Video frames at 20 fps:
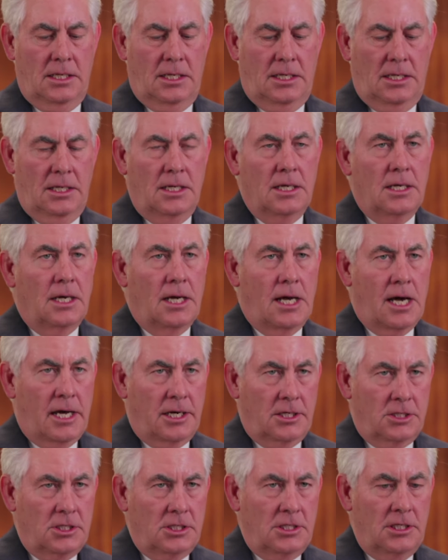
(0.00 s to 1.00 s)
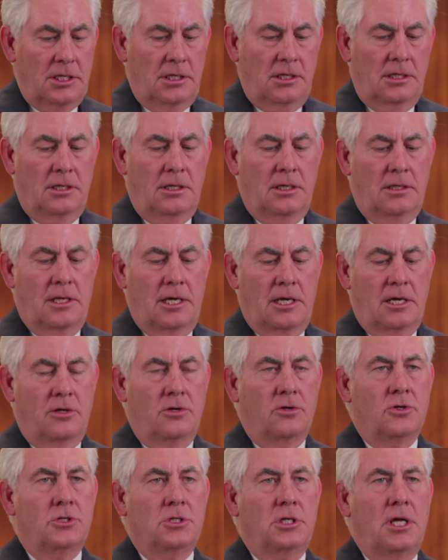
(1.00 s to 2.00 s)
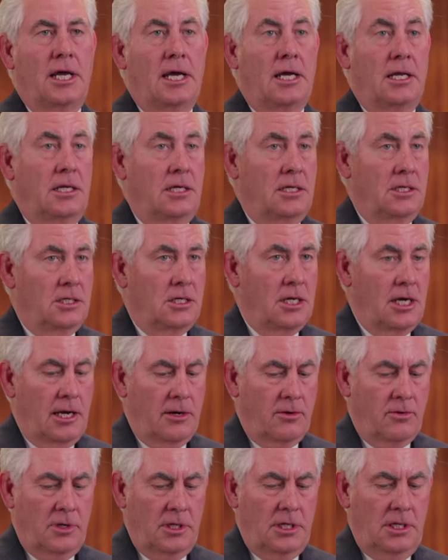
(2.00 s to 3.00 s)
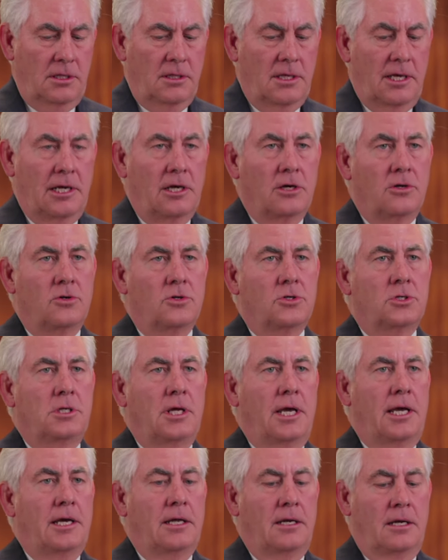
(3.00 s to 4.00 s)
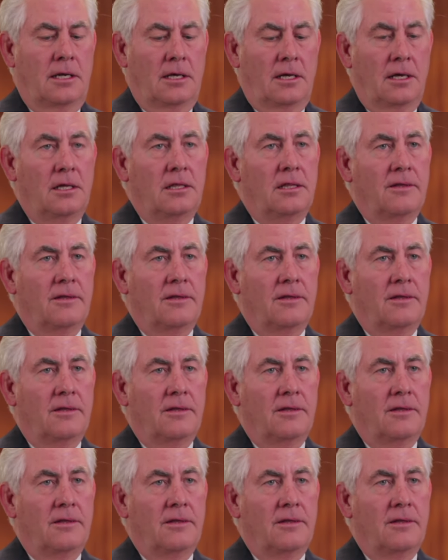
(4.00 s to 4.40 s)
to understand perspectives and points of views of others,